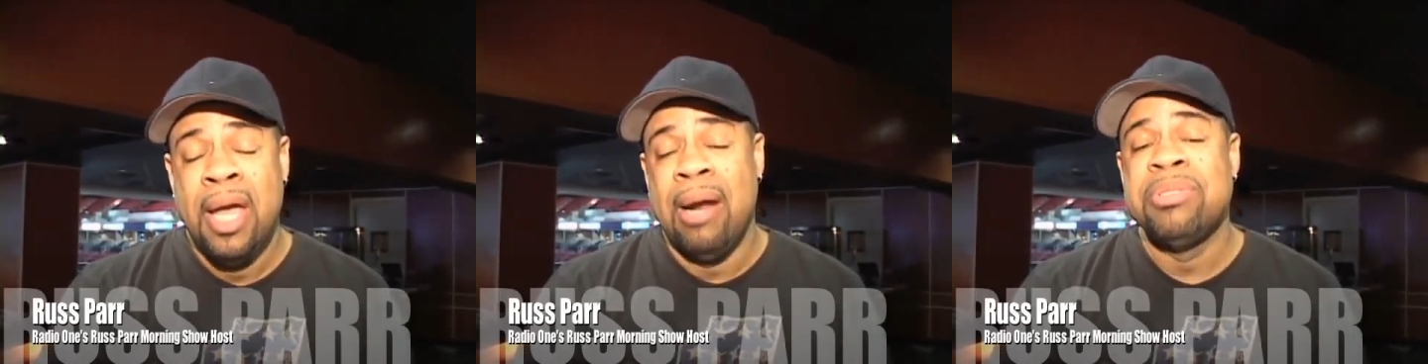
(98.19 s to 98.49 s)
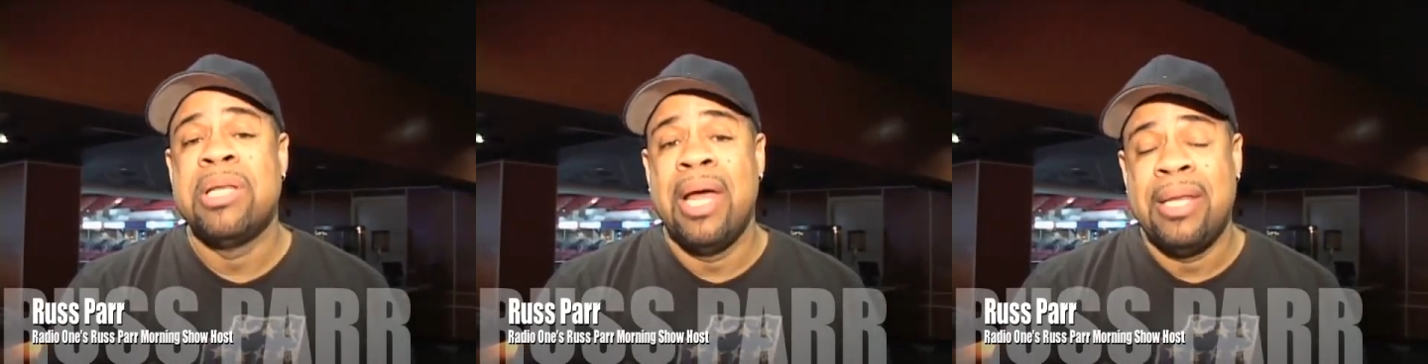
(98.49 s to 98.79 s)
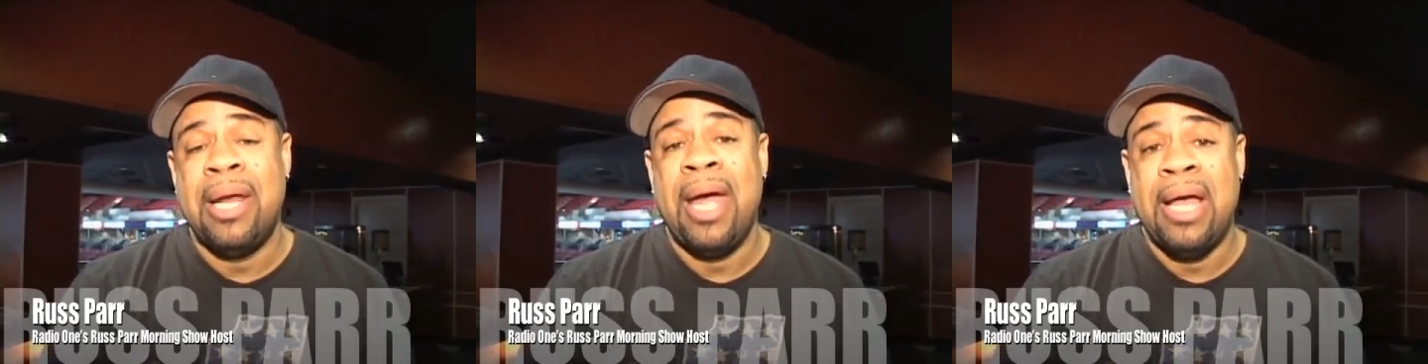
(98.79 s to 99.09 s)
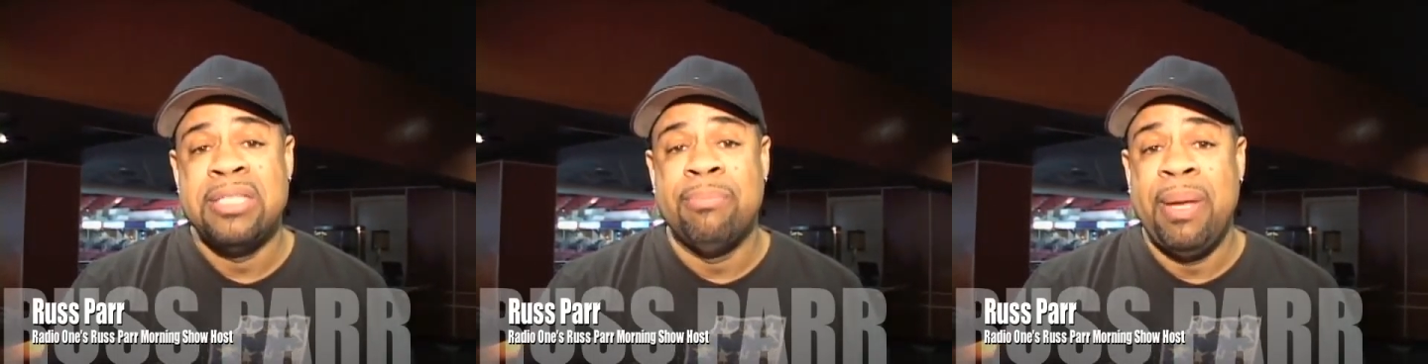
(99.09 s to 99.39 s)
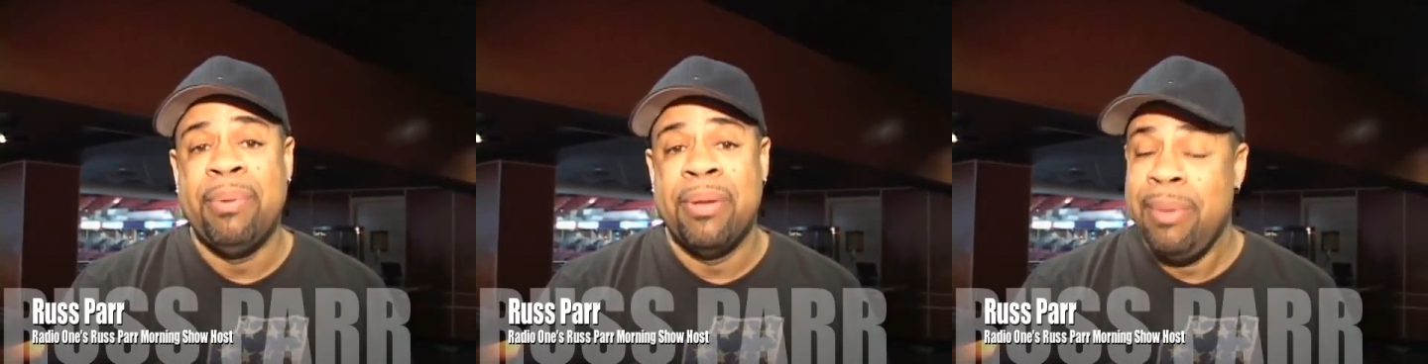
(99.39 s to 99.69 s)
And I was glad that I had some
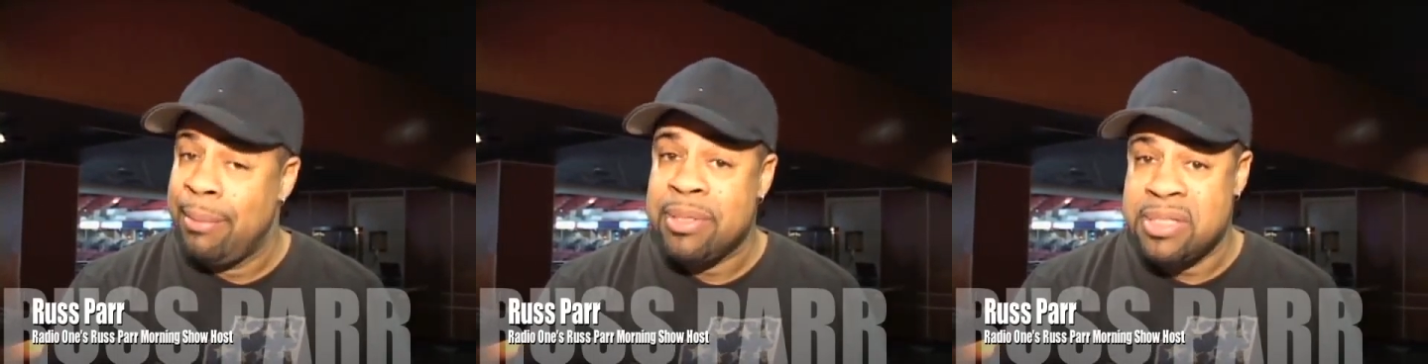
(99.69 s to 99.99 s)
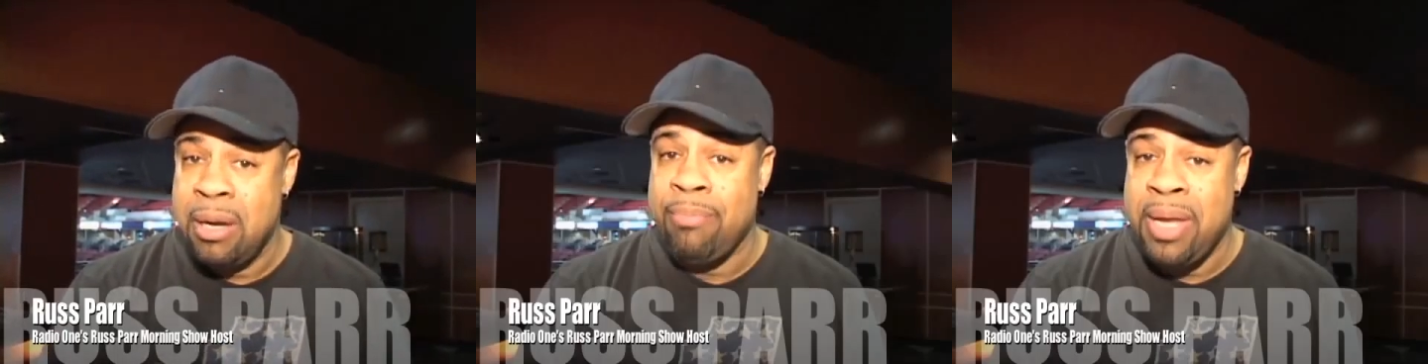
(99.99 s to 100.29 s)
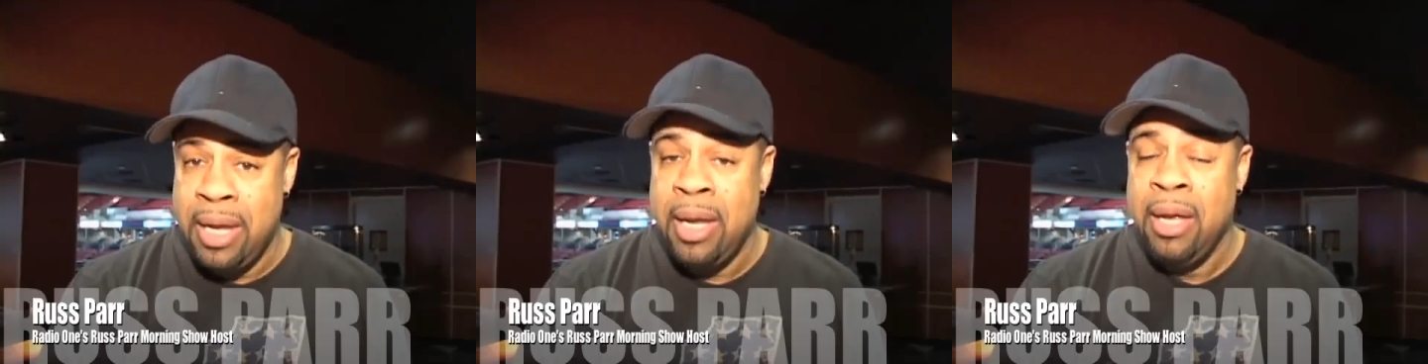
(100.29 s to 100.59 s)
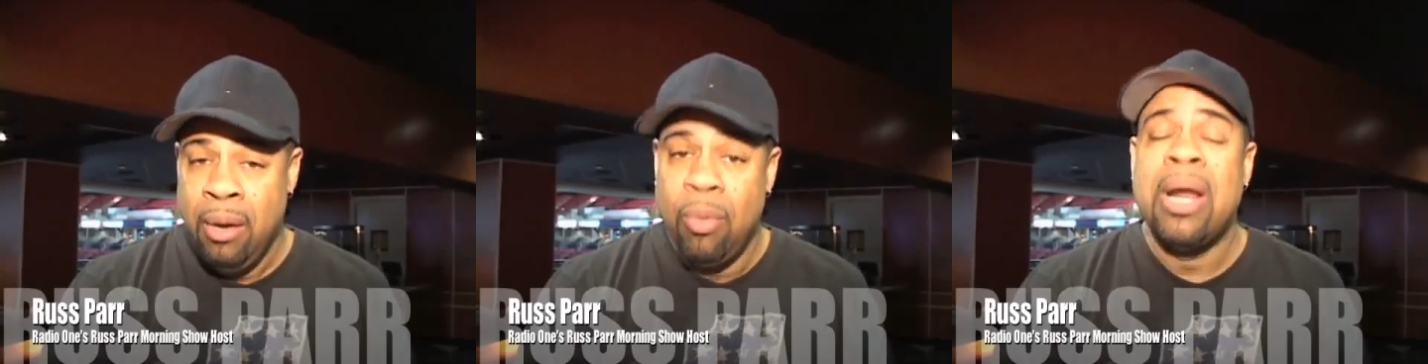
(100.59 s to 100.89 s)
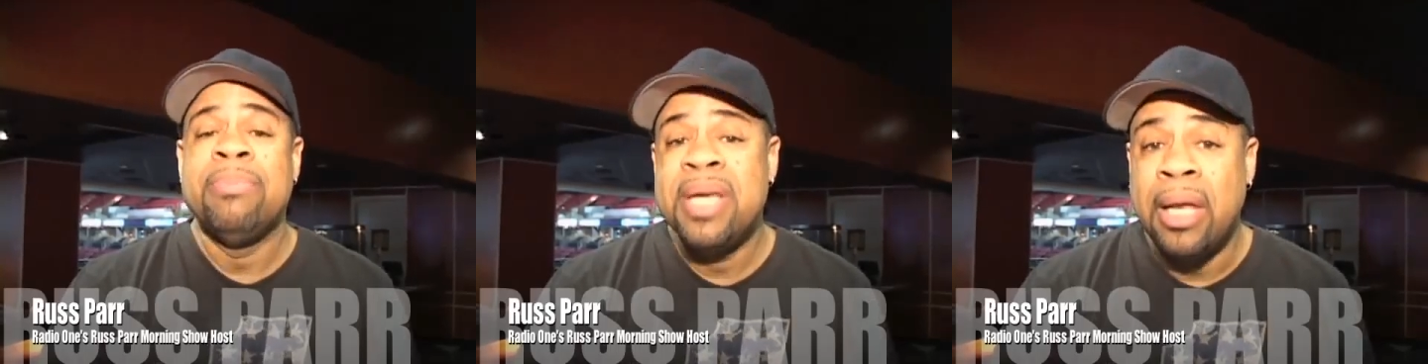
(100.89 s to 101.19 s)
people that be able to tell me what
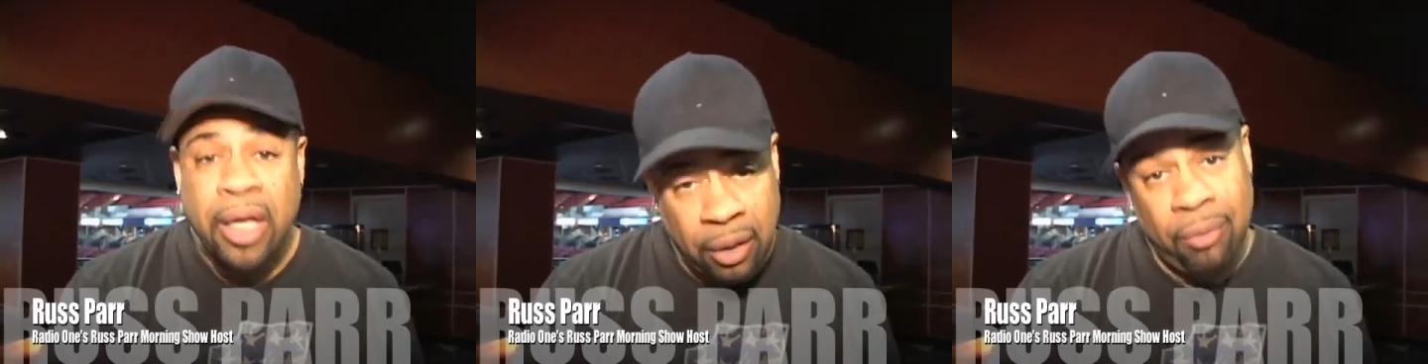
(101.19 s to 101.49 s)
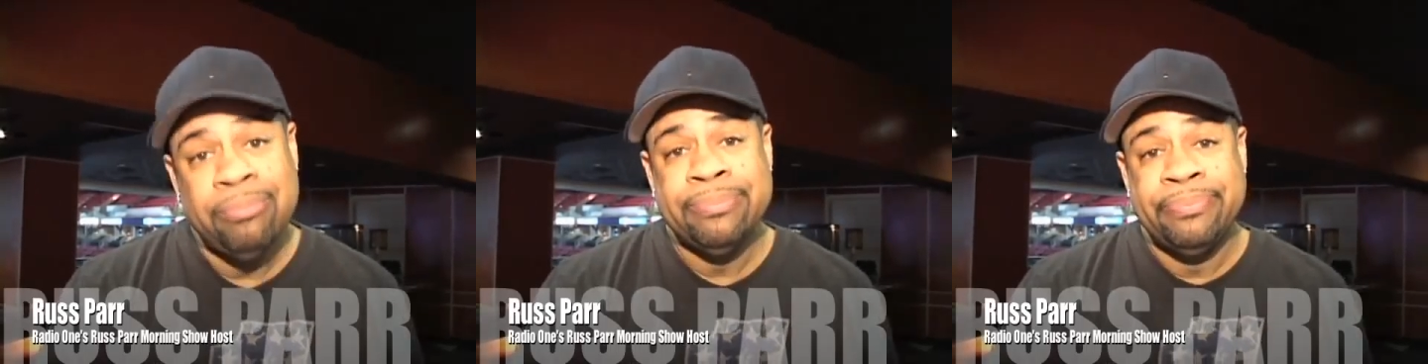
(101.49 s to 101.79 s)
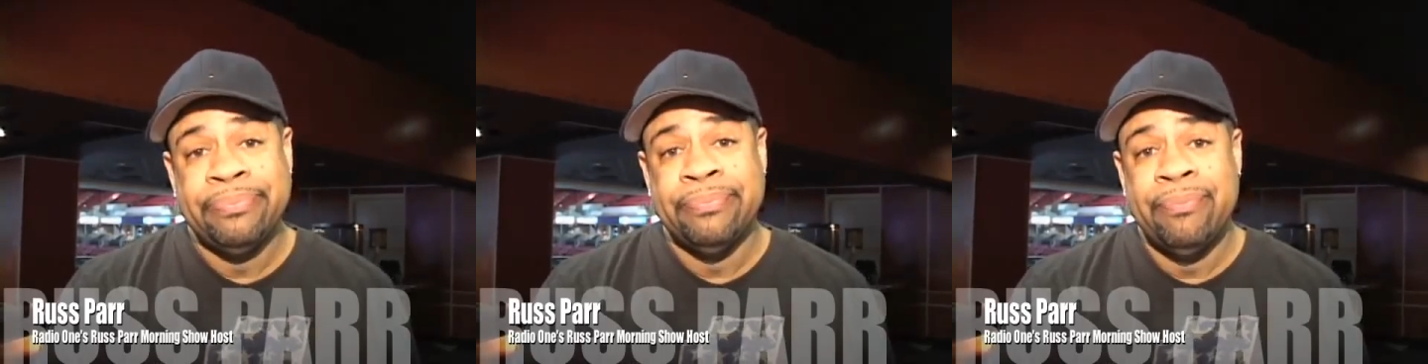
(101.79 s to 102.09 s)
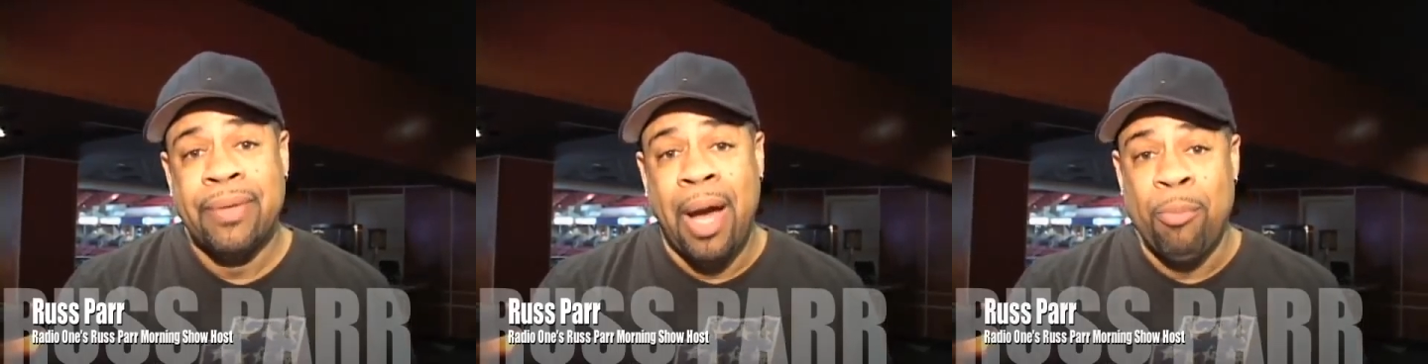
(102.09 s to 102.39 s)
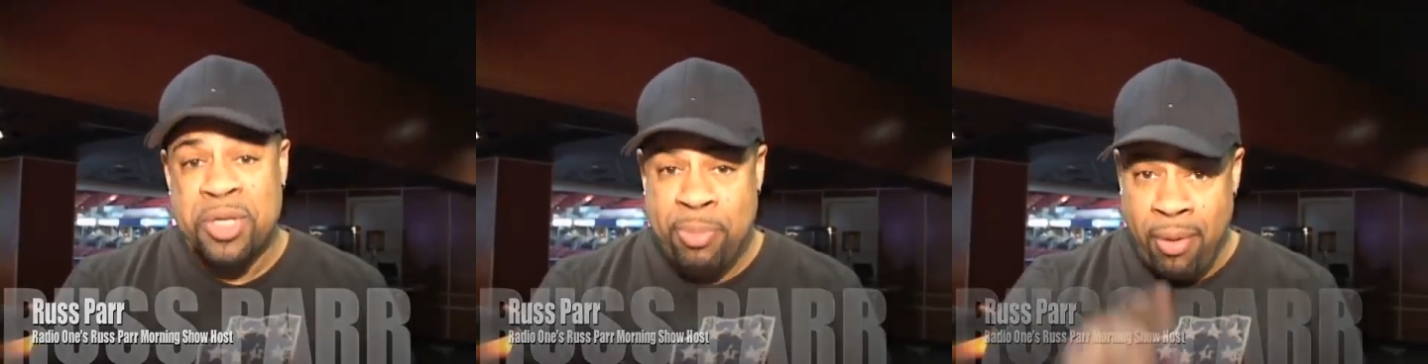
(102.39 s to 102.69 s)
I'm telling you.
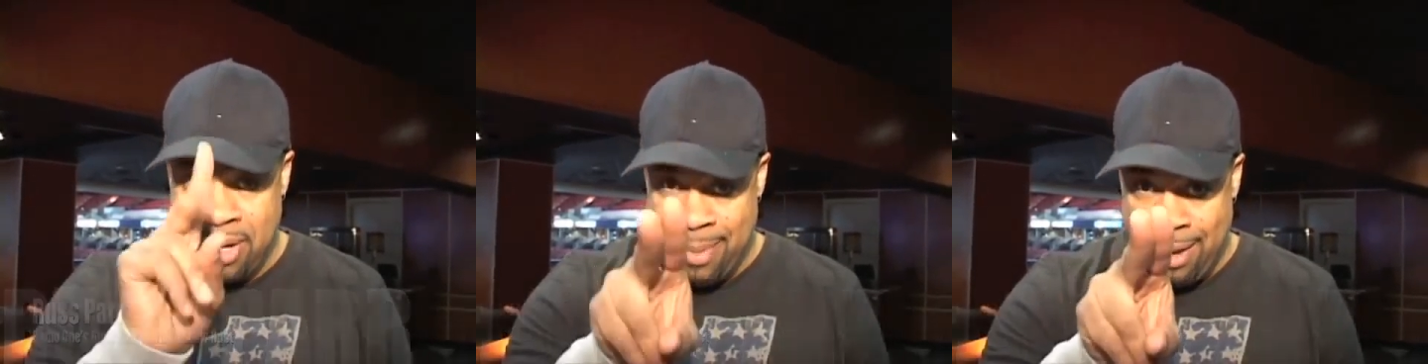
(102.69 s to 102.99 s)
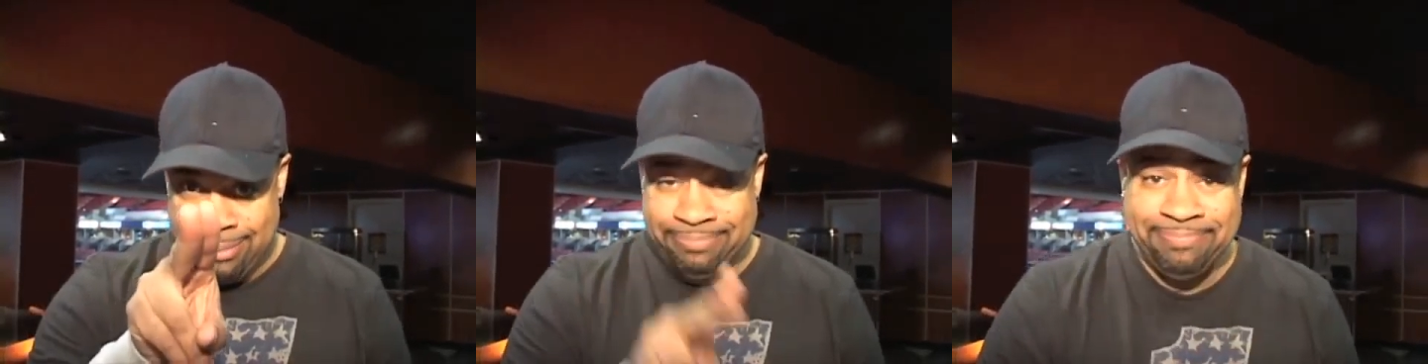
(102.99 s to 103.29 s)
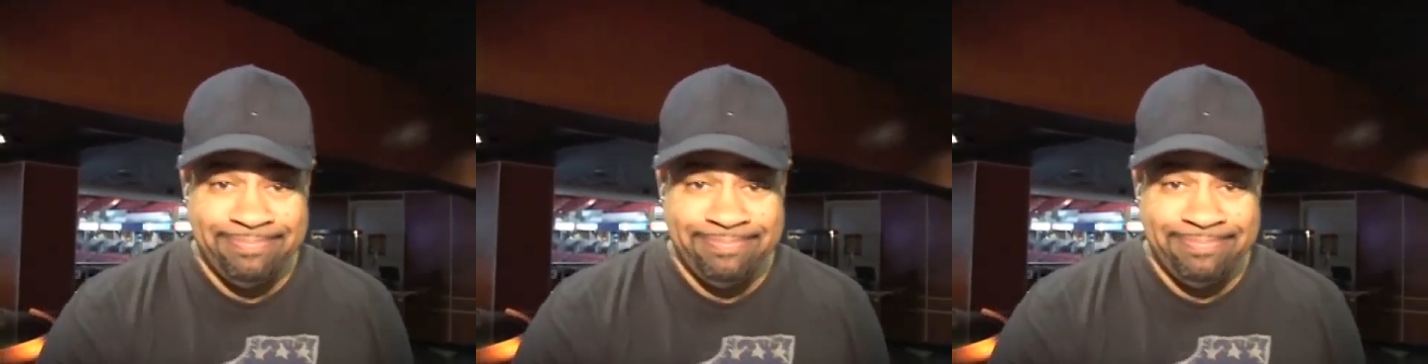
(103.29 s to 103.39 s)
I'm Russ Parr, I'm out.